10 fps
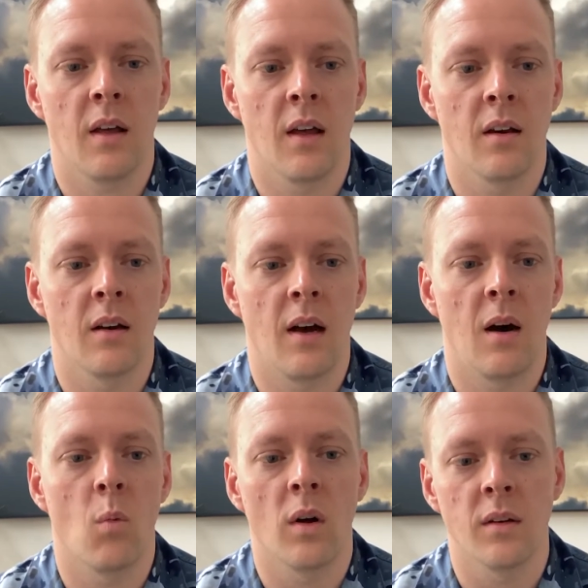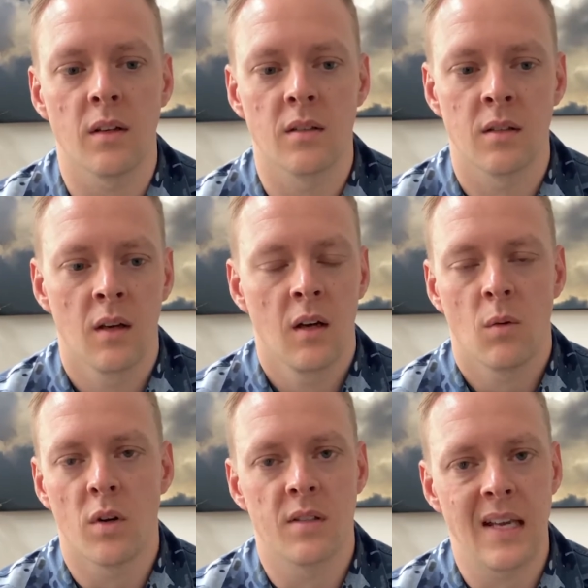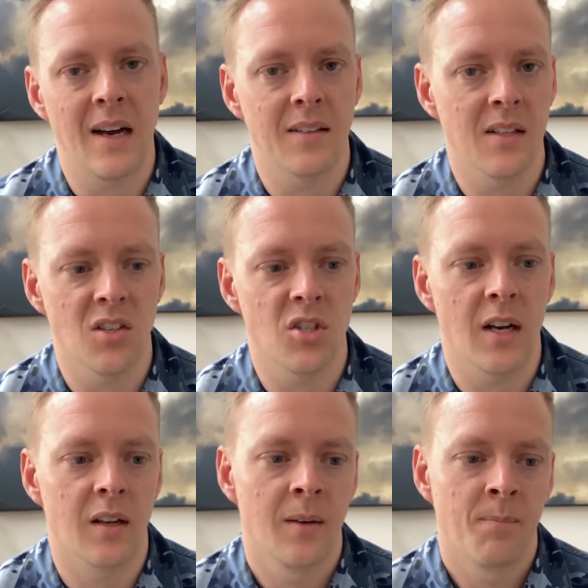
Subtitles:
and wellness were sound and in check.